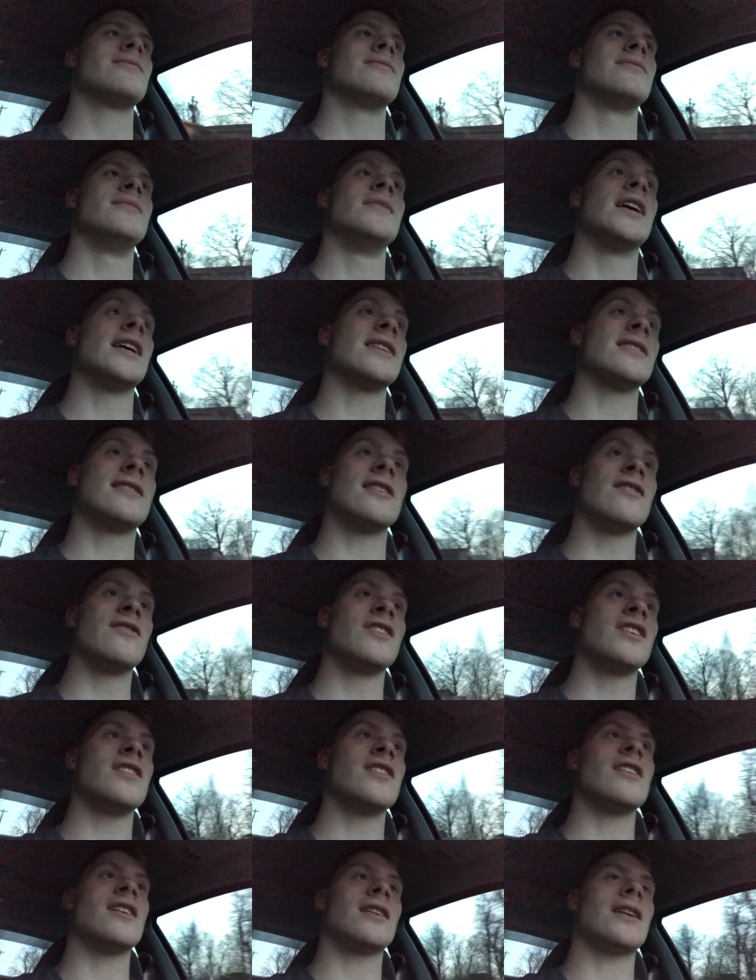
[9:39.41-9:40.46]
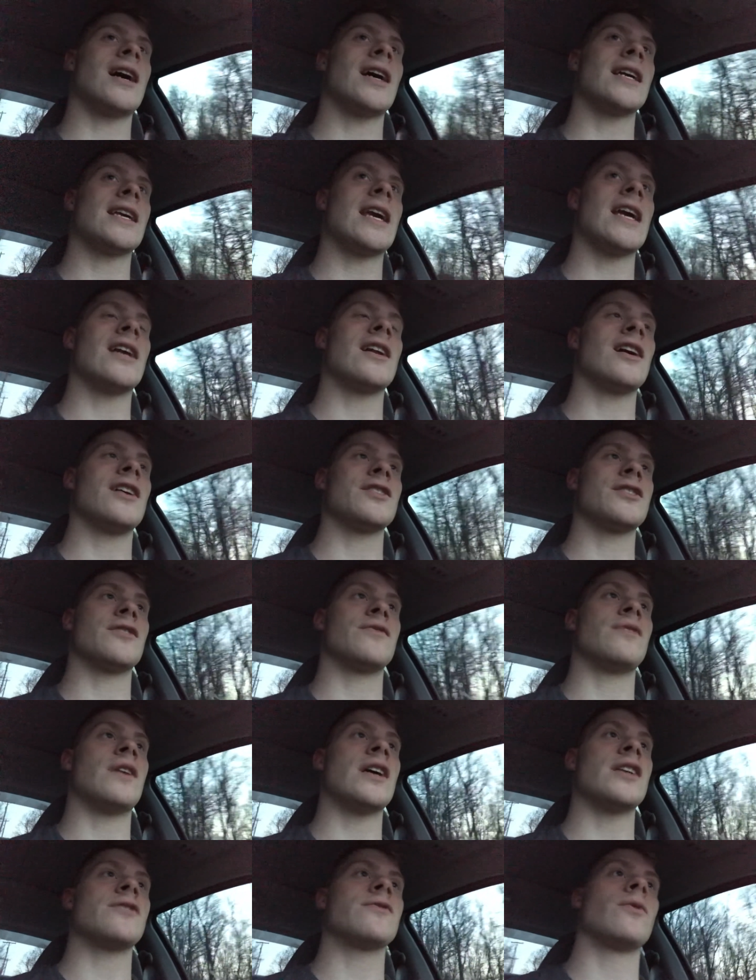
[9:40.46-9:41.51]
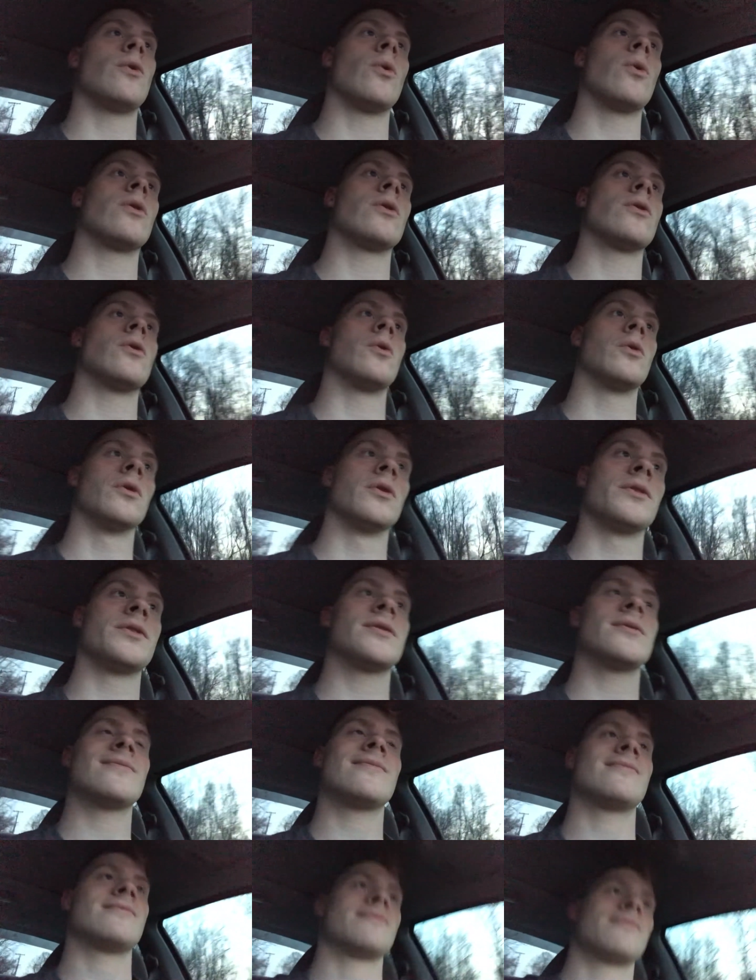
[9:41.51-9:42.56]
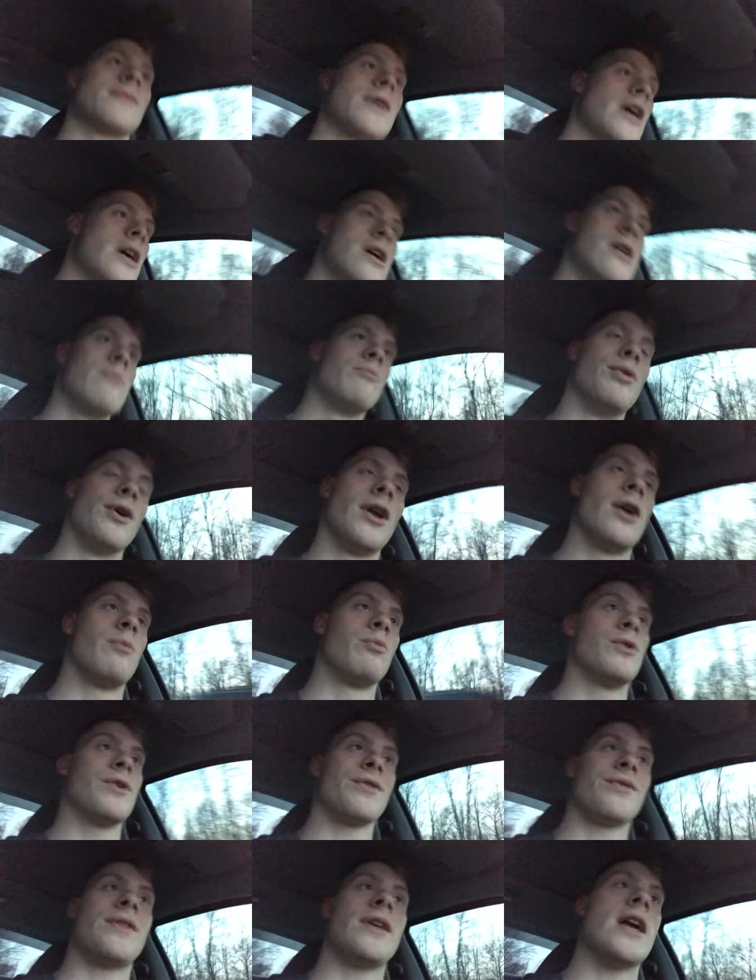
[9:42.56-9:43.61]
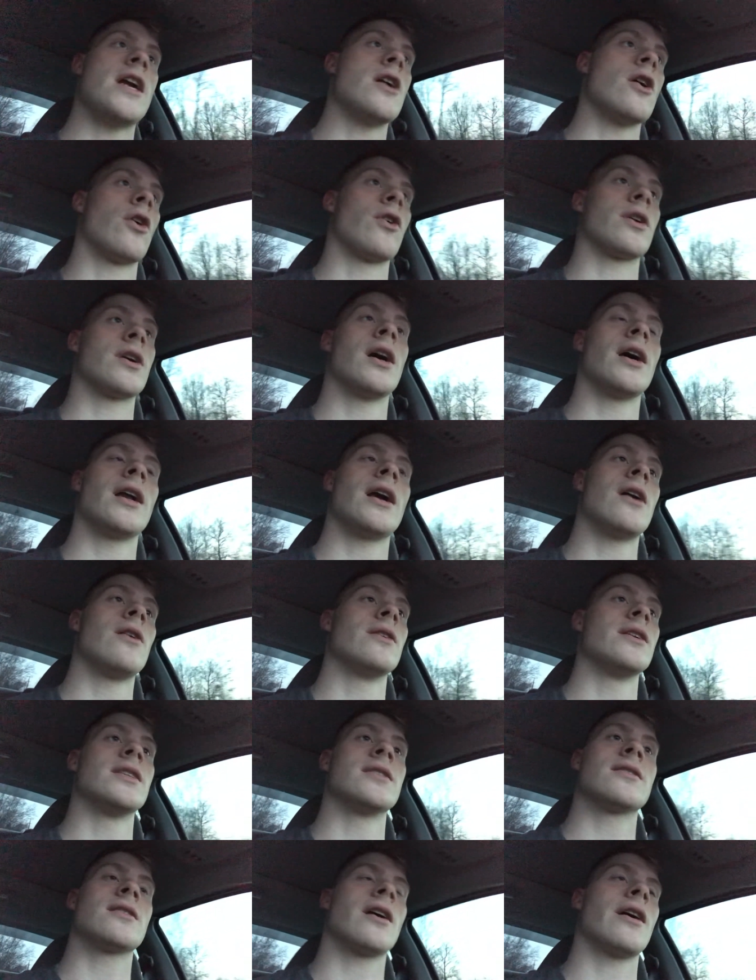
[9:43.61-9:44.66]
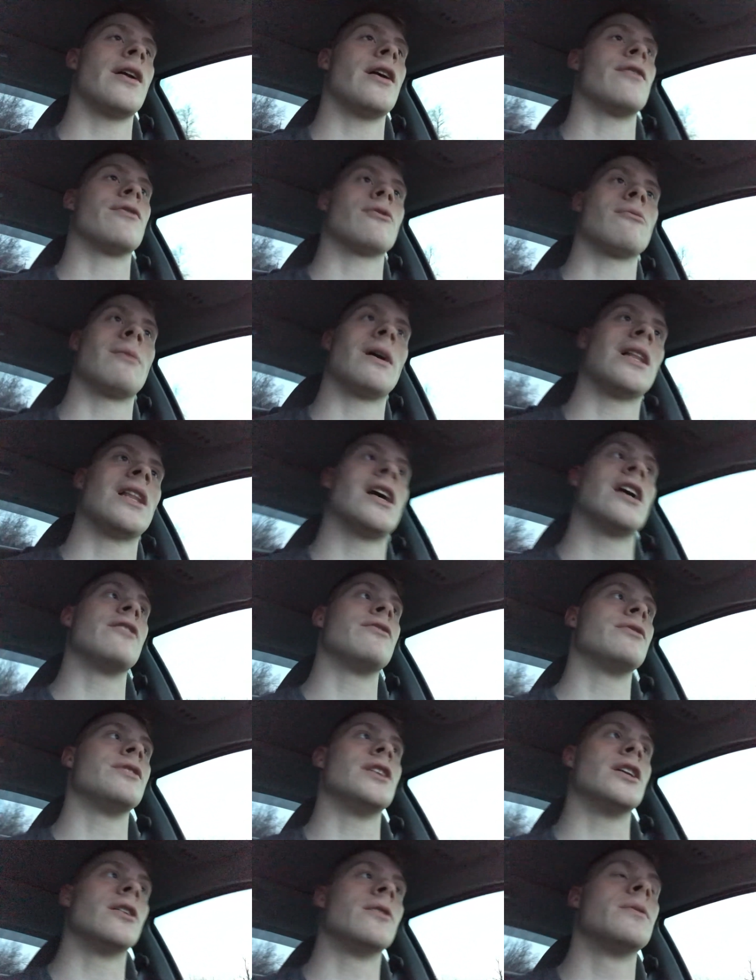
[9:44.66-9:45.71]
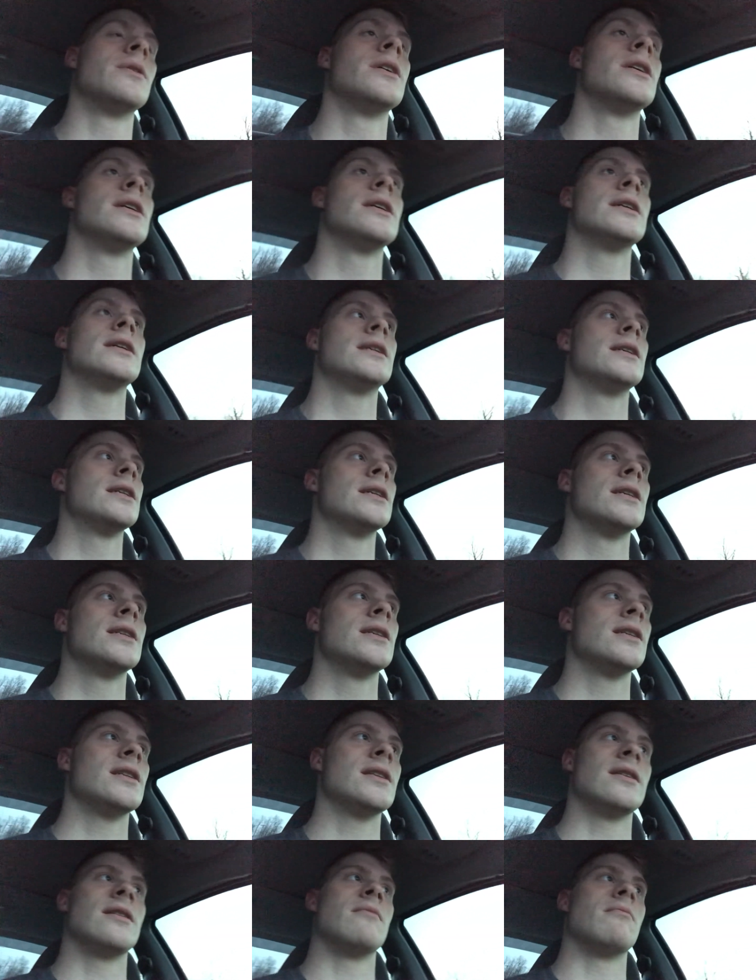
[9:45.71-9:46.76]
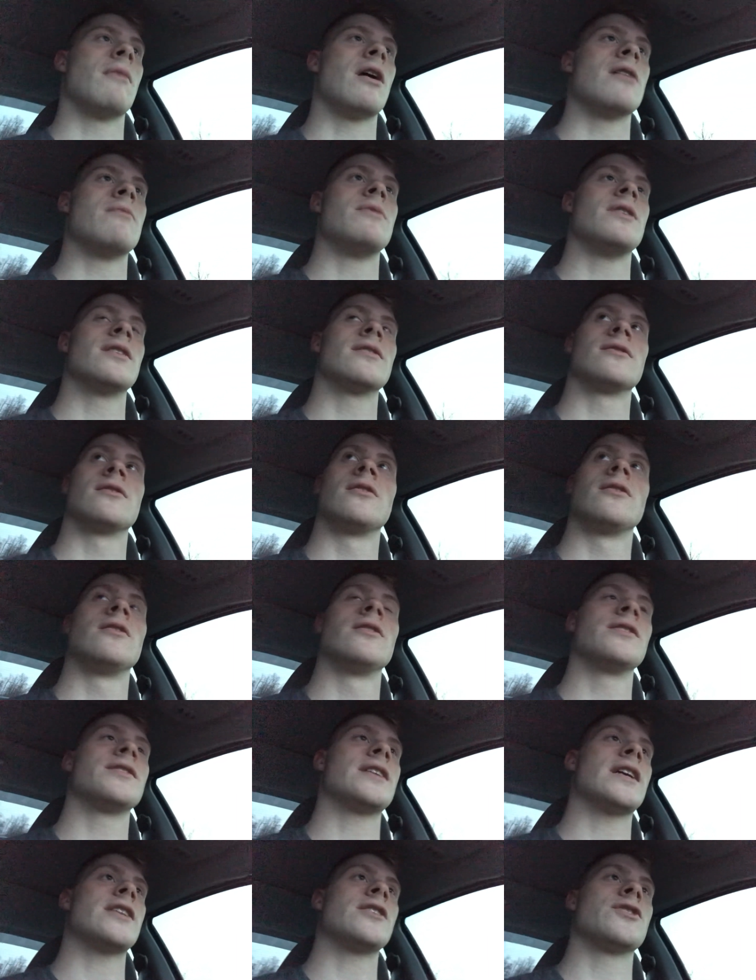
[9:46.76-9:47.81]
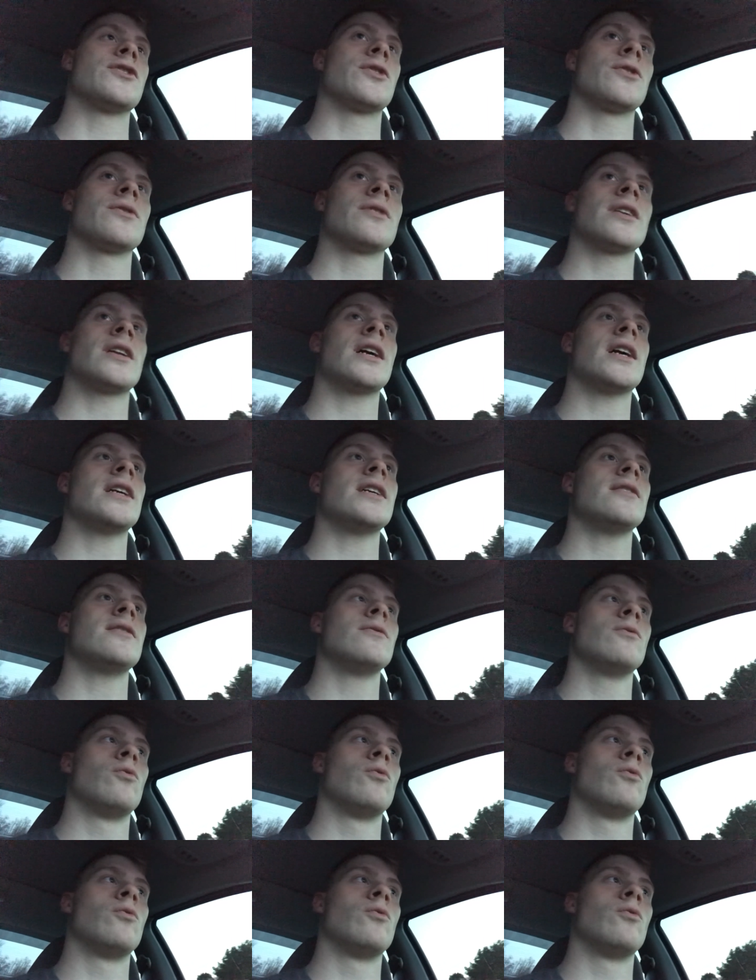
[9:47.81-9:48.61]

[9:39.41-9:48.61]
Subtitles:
negativity that I cannot suffice for or put up with, they are cut out. It's cut out from my life, you know. It might be as little as that dessert that I